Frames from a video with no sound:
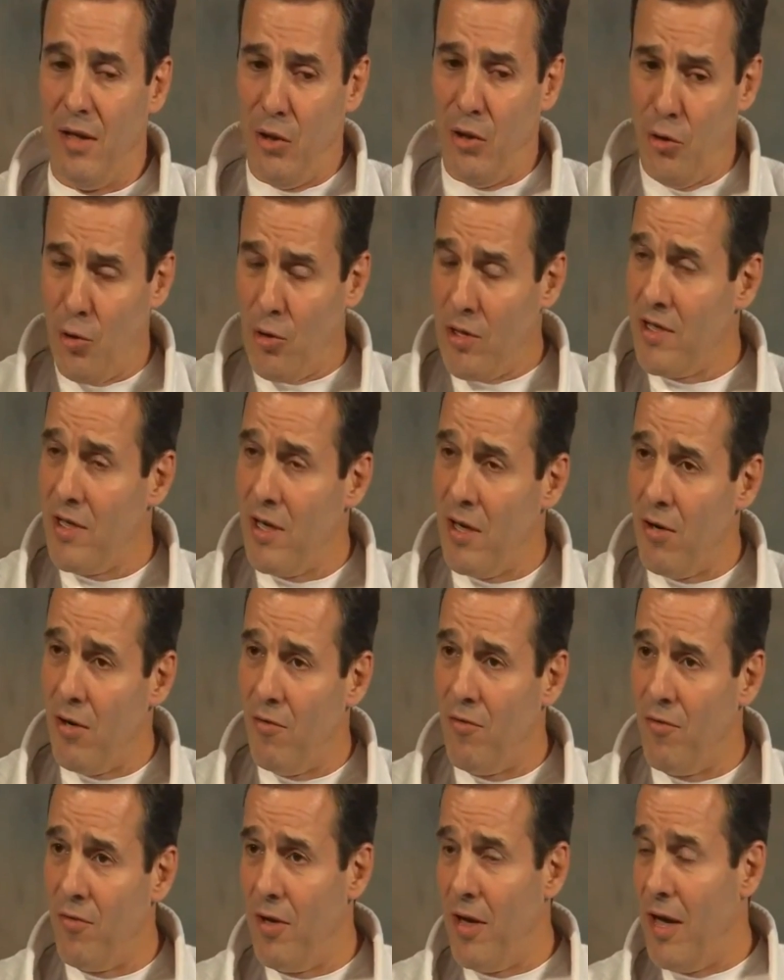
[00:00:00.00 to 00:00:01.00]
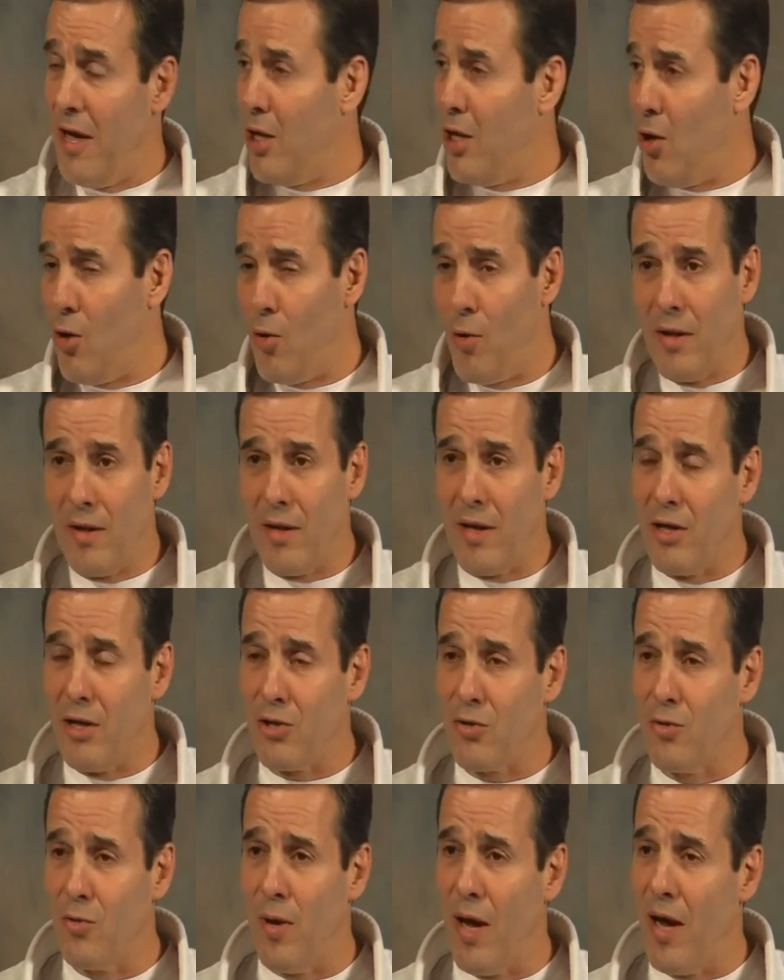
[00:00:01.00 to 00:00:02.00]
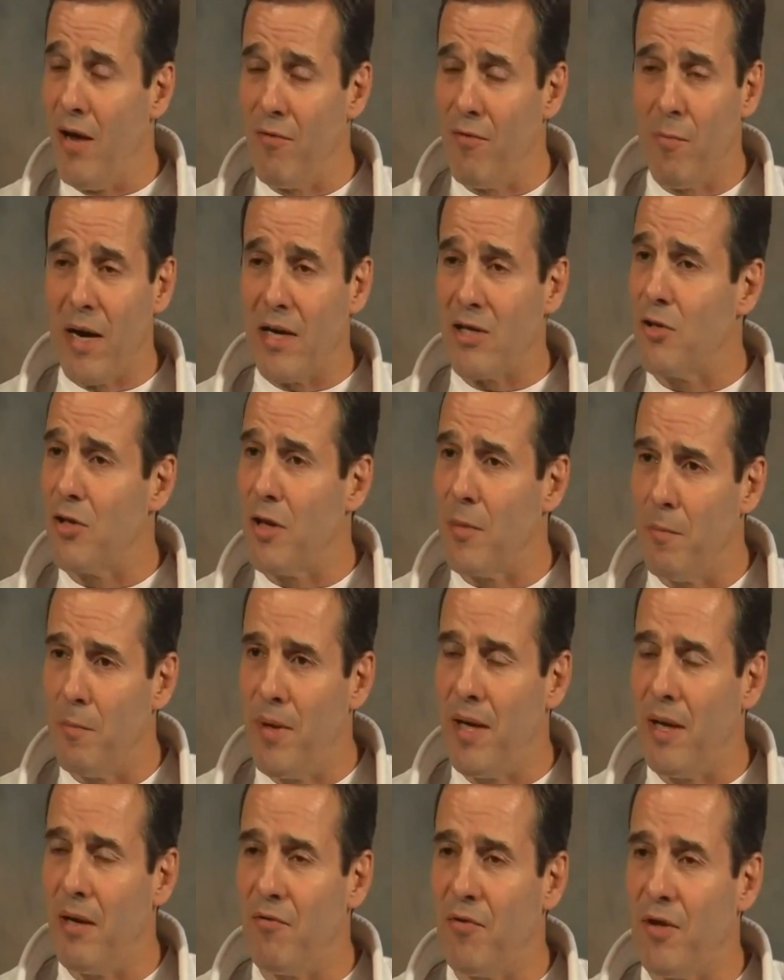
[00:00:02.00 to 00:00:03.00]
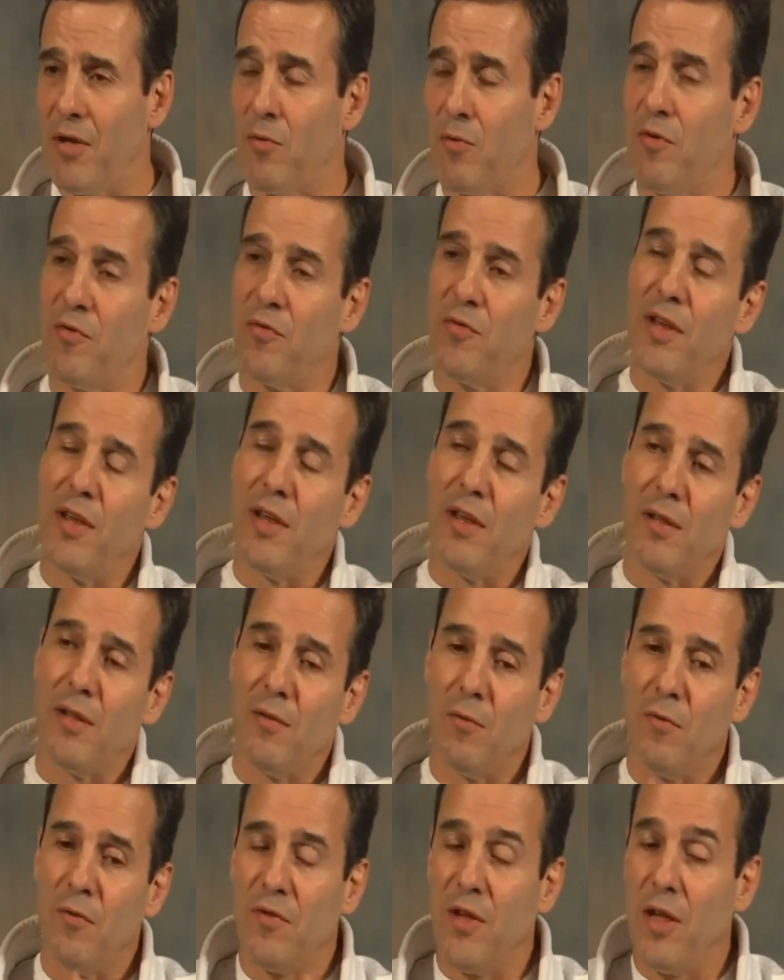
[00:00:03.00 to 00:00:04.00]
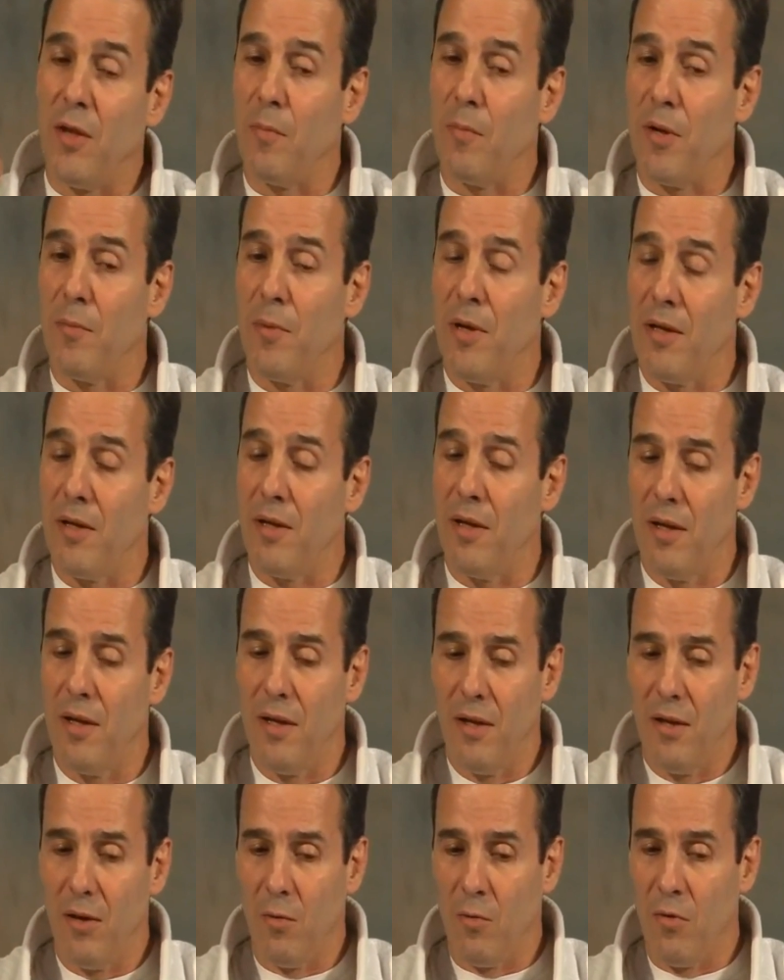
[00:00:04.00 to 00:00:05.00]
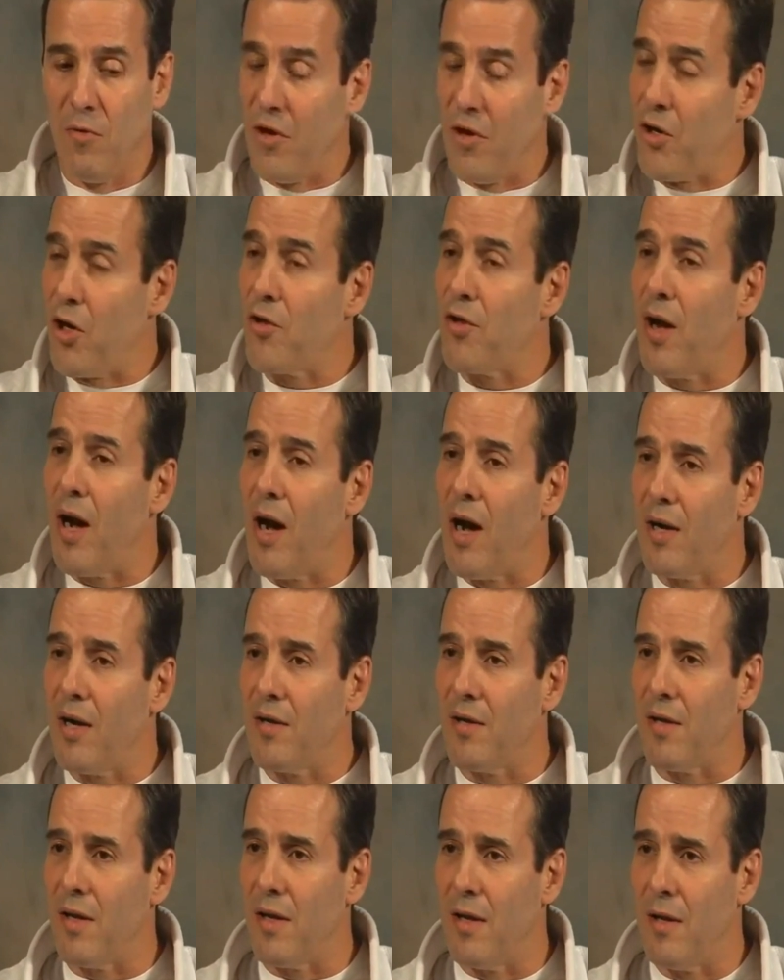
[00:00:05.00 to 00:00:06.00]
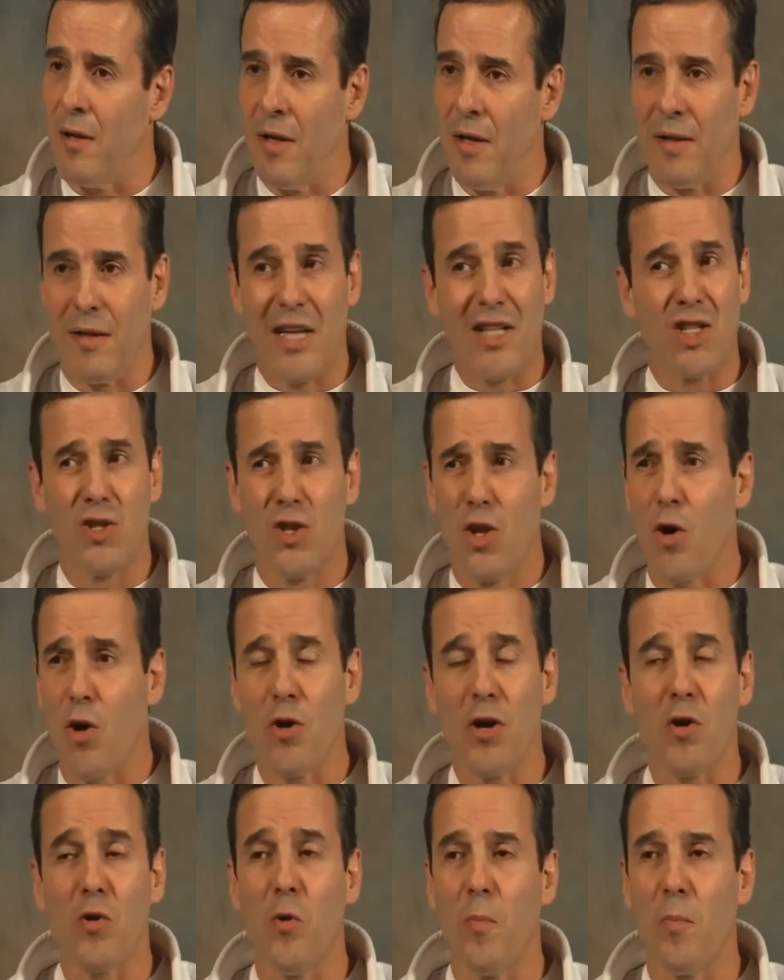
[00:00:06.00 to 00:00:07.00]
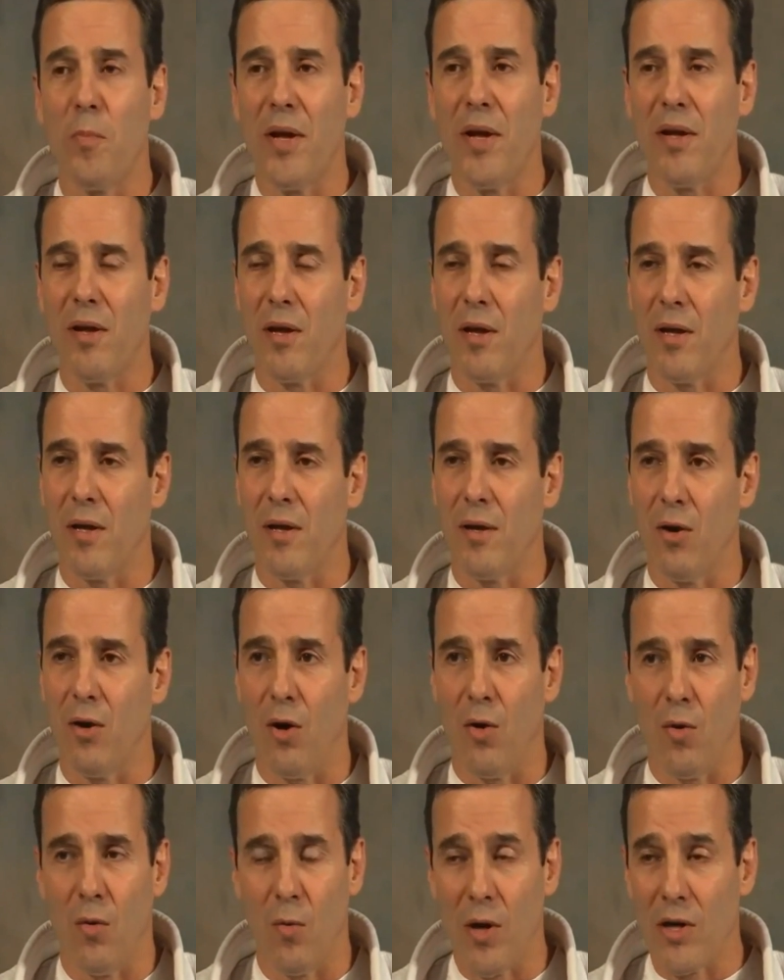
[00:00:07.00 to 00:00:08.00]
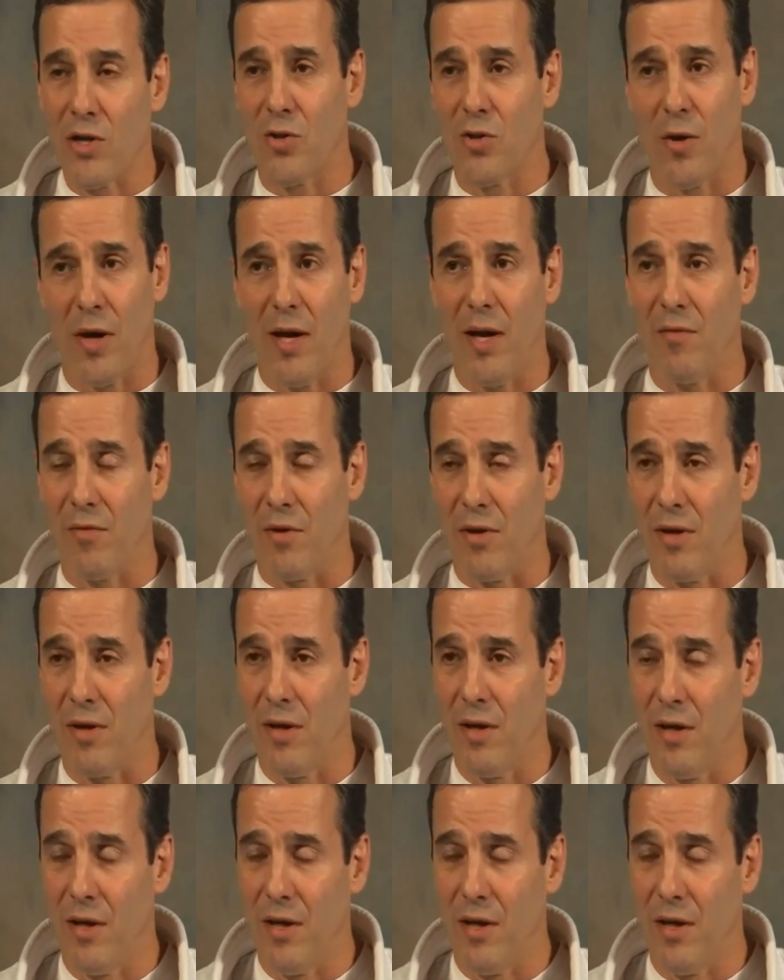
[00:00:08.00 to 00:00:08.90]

yourself and the whole entire school, everybody's going to benefit with the implement with another art there that's not going to compete whatsoever.